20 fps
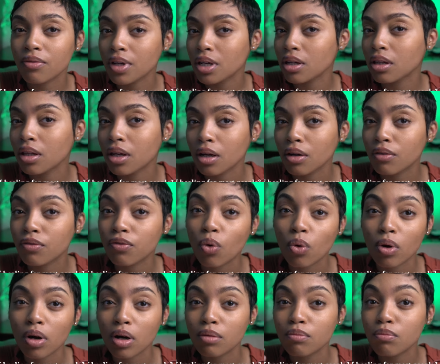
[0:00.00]
of healing
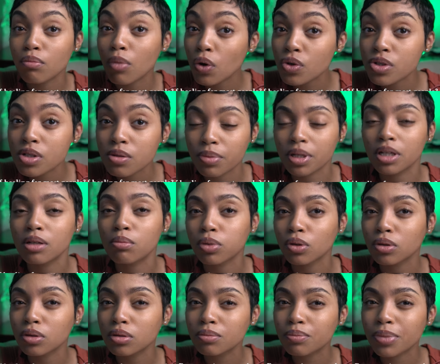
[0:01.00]
for most
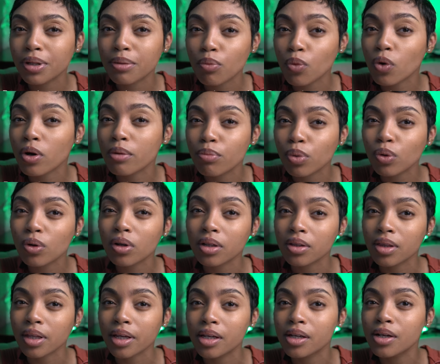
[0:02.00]
people, but more
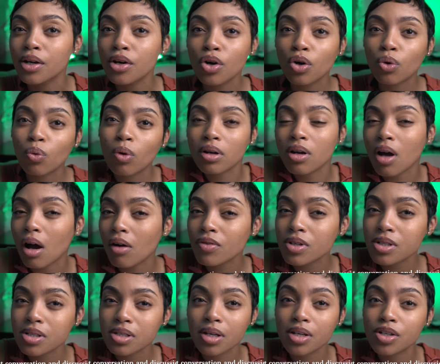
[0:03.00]
importantly, what
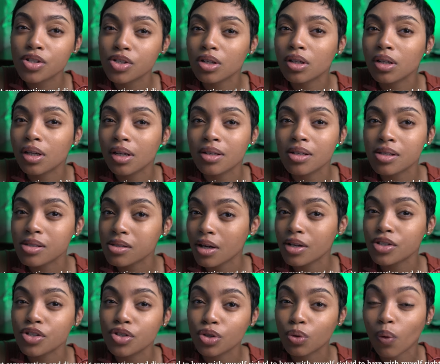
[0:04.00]
conversation and
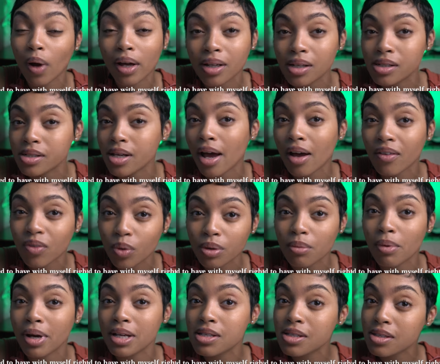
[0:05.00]
discussion do I need to have
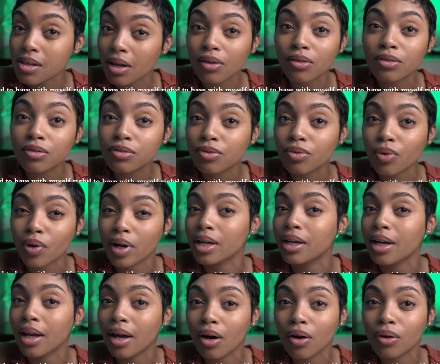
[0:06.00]
with myself
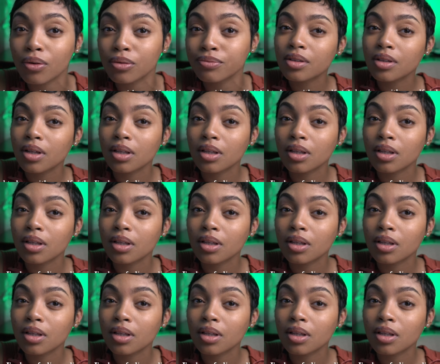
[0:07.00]
right now?